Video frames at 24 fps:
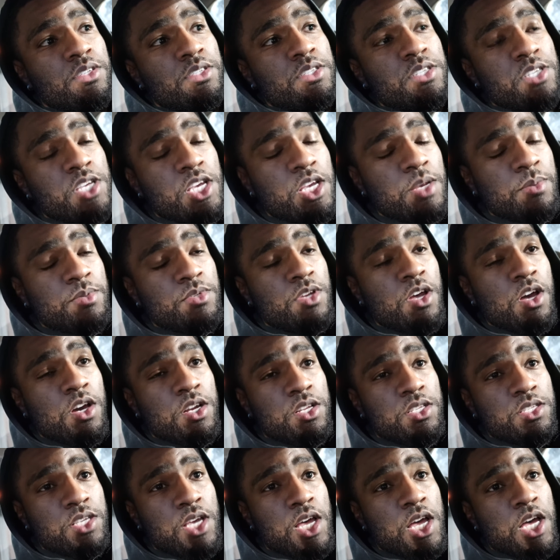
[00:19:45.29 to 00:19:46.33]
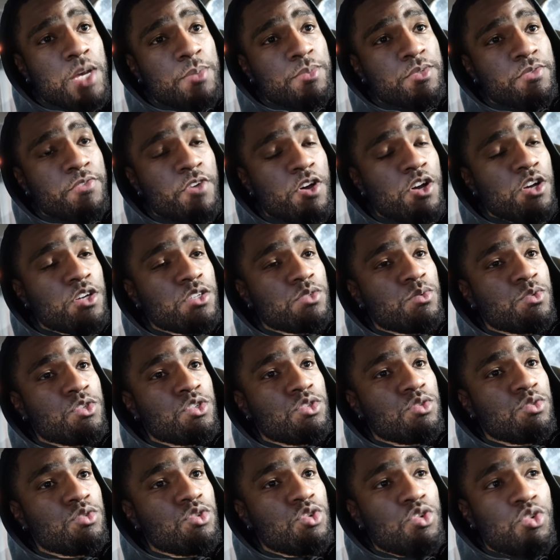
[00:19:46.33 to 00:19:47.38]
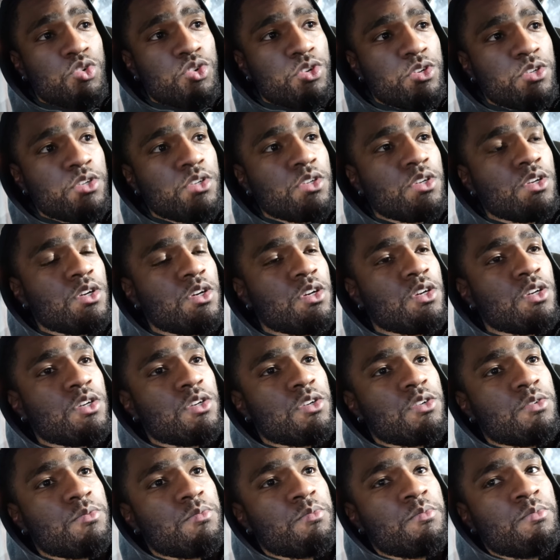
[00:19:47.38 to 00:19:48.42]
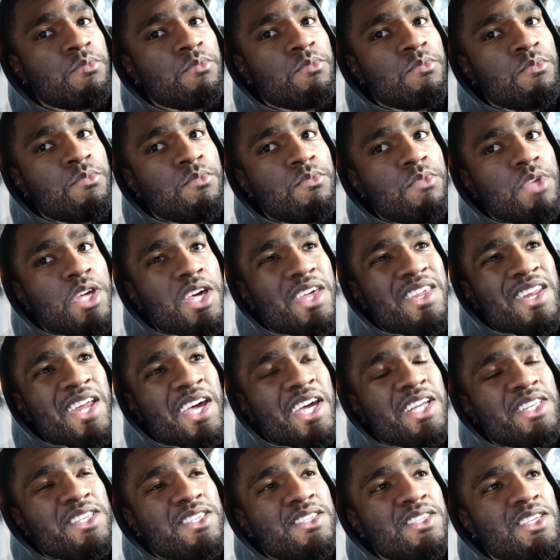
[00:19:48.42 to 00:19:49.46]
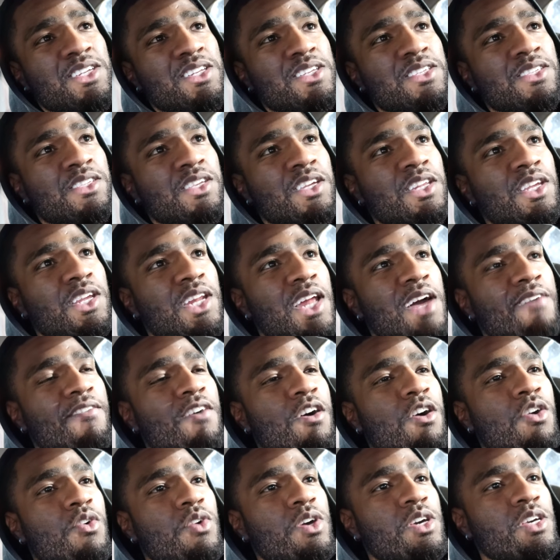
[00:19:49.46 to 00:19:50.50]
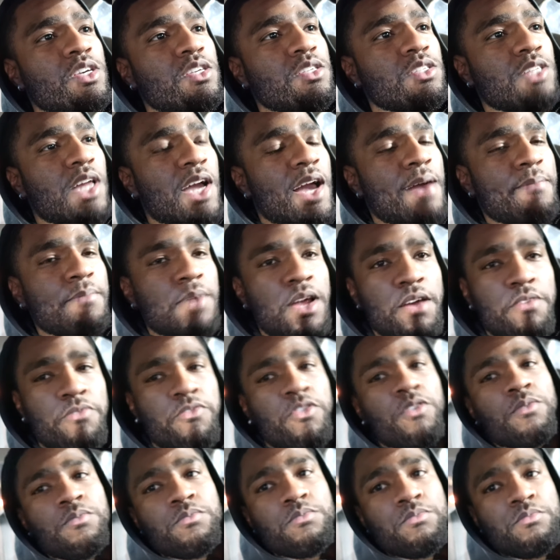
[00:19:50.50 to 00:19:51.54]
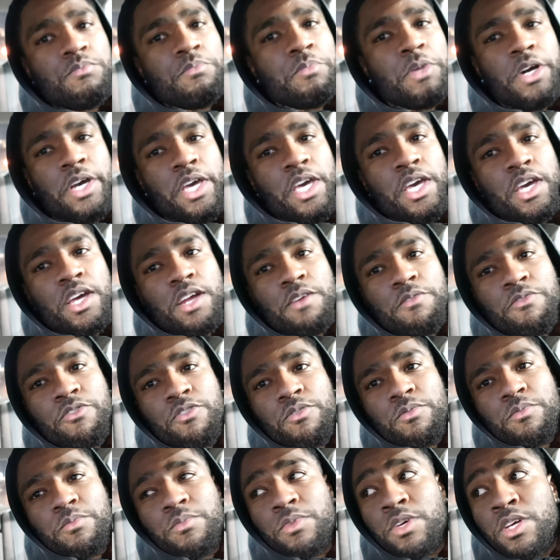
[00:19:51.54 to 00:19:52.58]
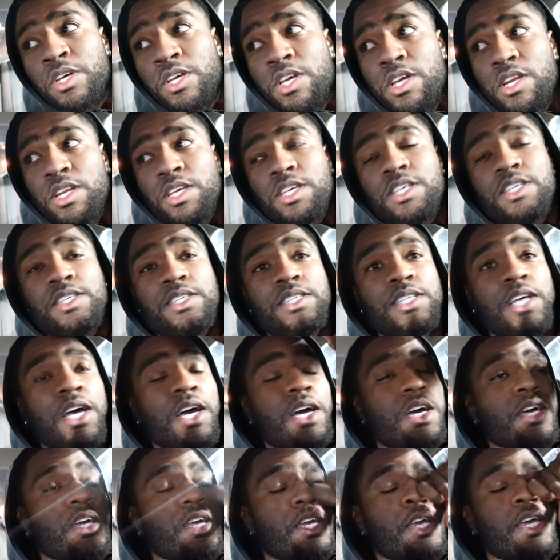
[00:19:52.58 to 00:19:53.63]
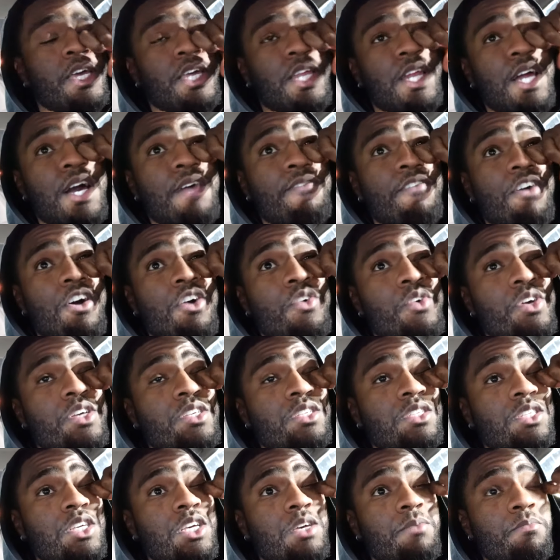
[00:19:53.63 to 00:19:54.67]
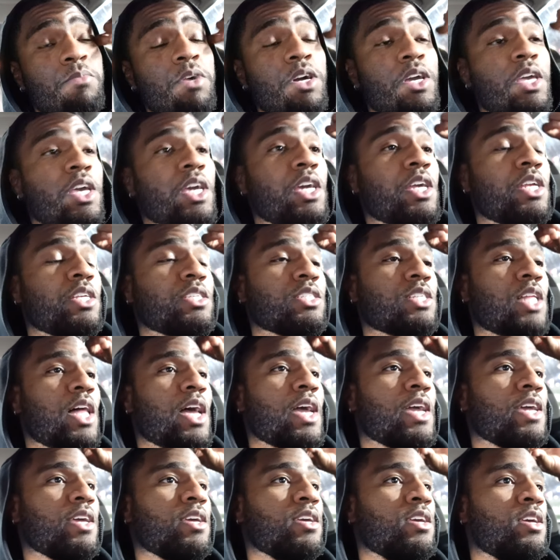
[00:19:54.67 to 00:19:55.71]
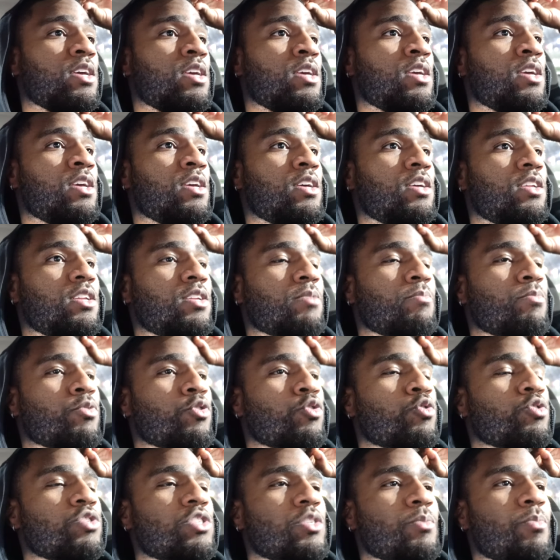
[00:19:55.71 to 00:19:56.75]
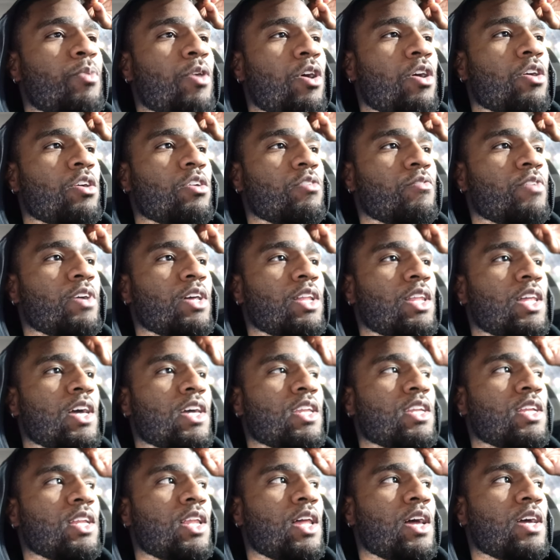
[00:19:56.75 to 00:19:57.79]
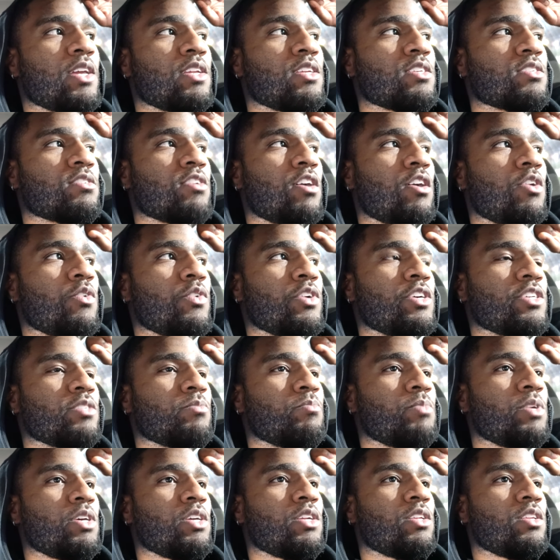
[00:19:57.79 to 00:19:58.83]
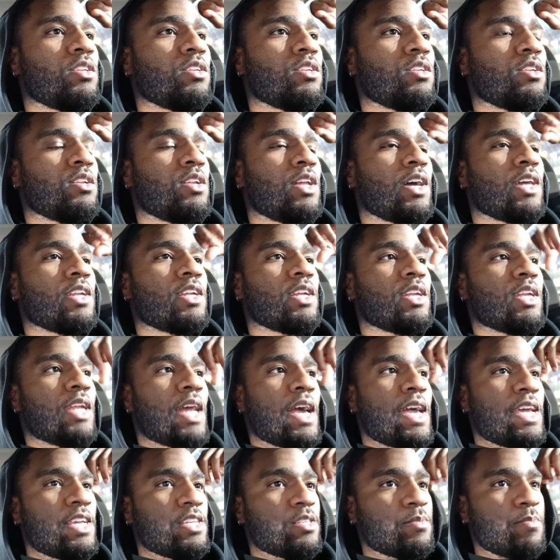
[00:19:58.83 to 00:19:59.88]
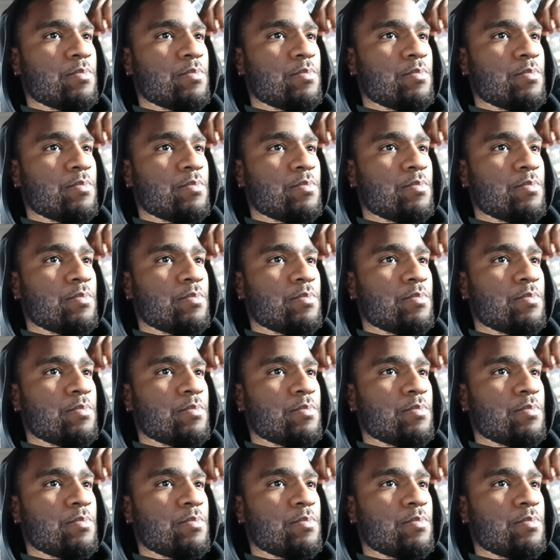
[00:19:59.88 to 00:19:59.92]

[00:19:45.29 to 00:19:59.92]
tips all the time as far as what you're doing. Um, and I get to see the city. And I've always like I'm not from Buckhead. I'm from the East Side, and I've always seen Buckhead is like the bougie part of Atlanta. Like this always been like the nice